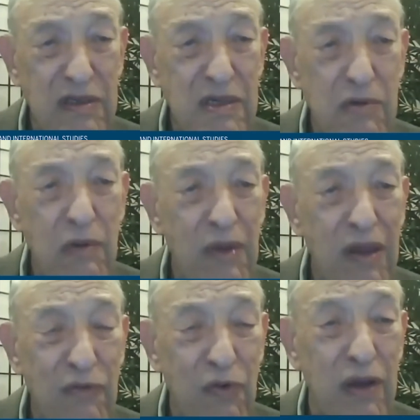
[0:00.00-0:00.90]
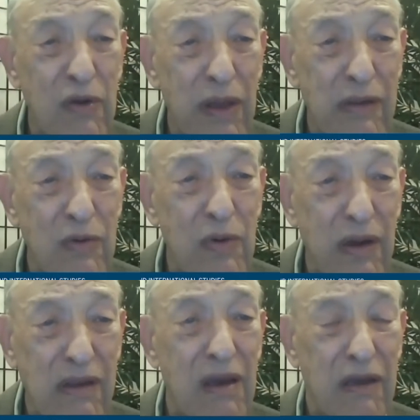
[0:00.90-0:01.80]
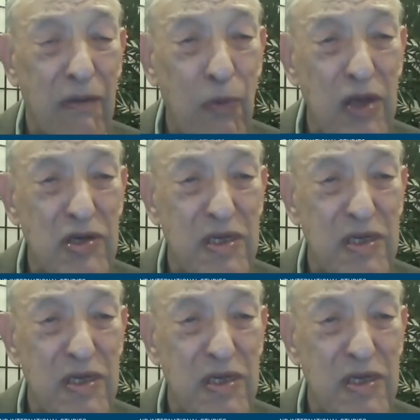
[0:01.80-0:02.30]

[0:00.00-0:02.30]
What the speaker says: remained very great throughout the occupation.